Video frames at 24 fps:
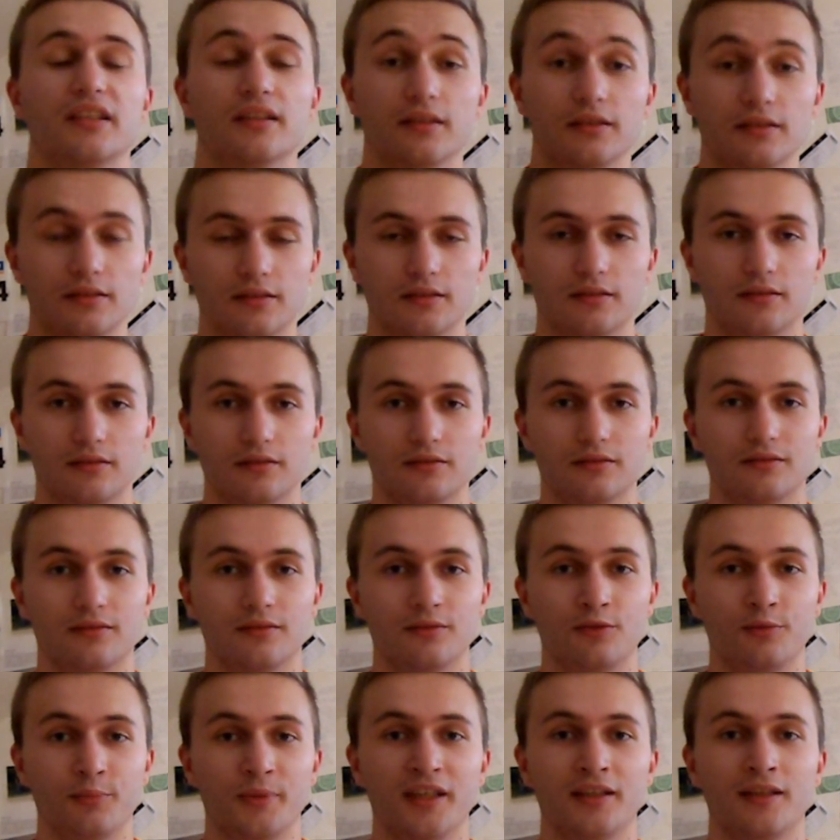because
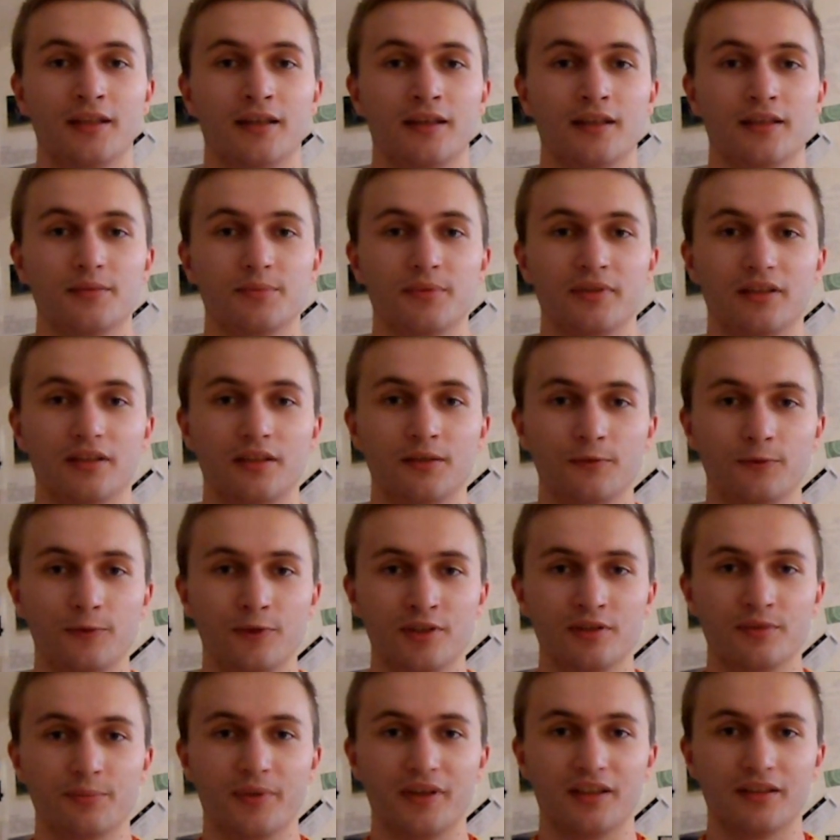Romania has been
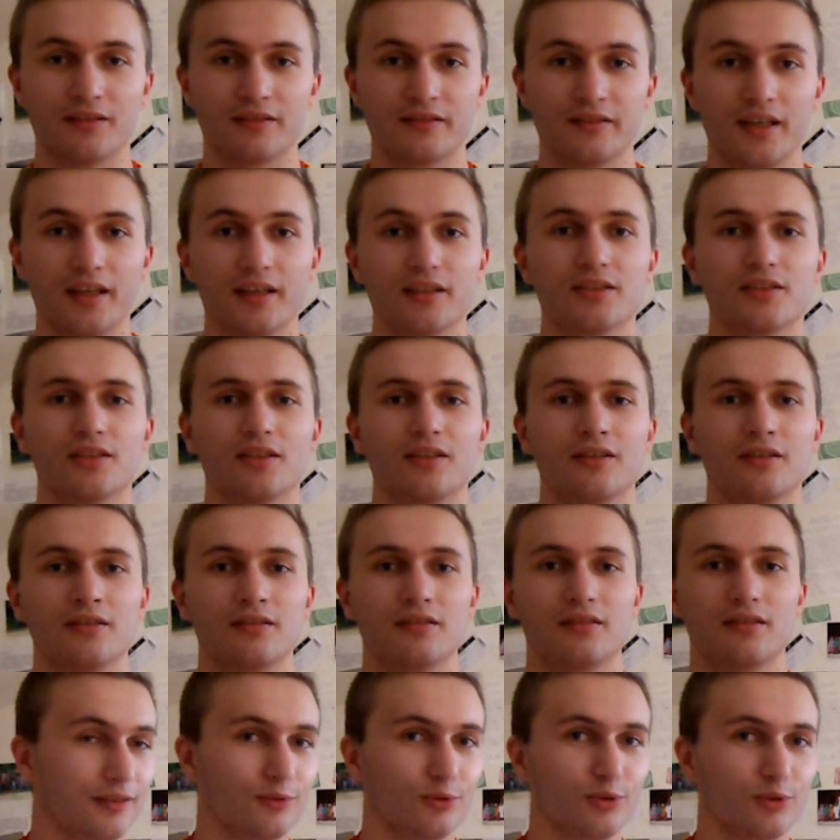influenced by the Saxon
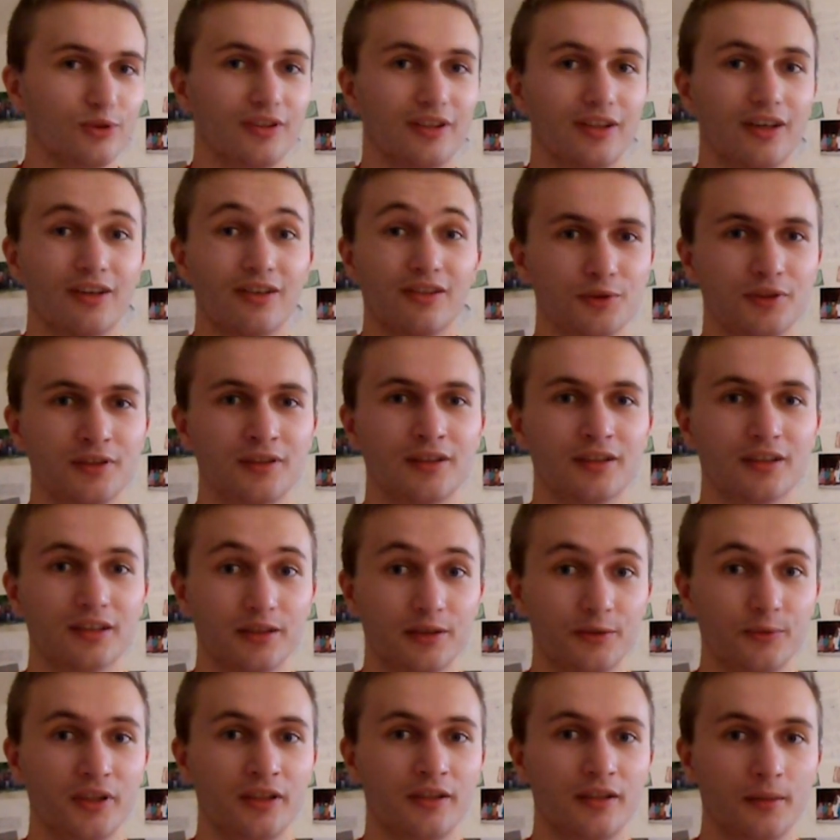to the
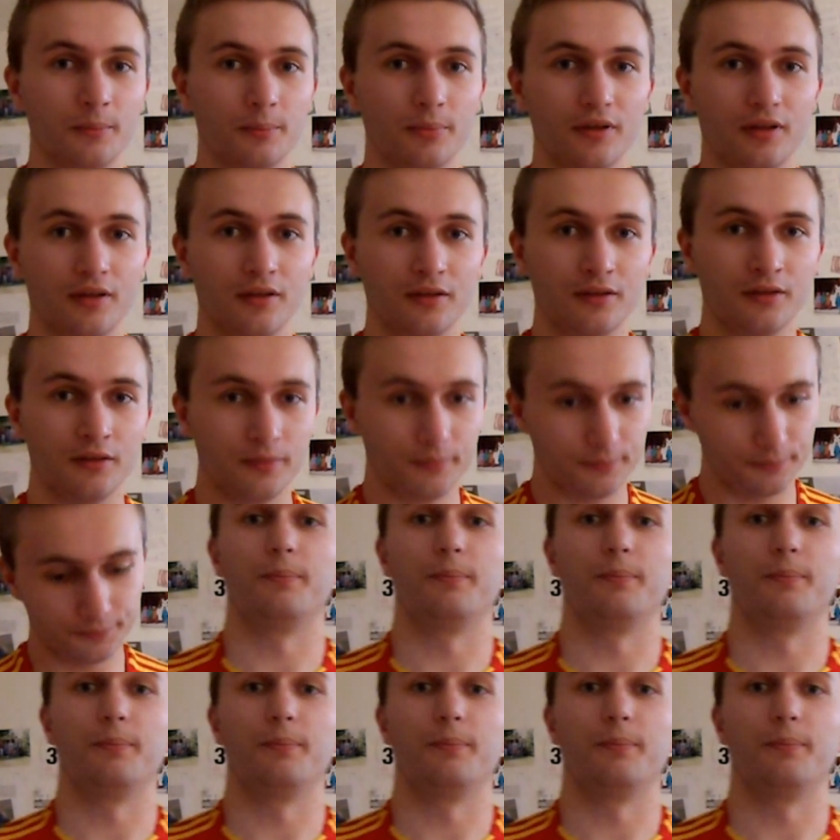Austrian-Hungarian Empire